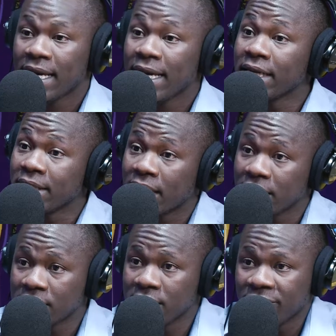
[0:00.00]

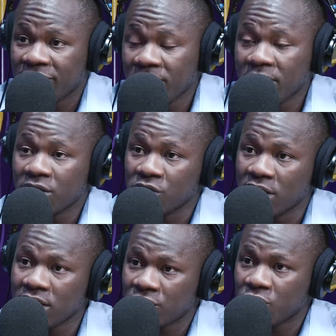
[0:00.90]
encouraging female
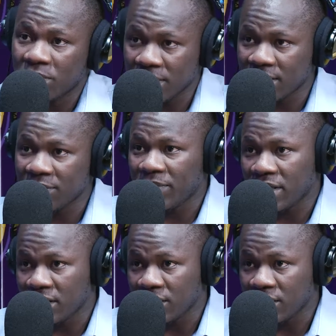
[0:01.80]
journalists to participate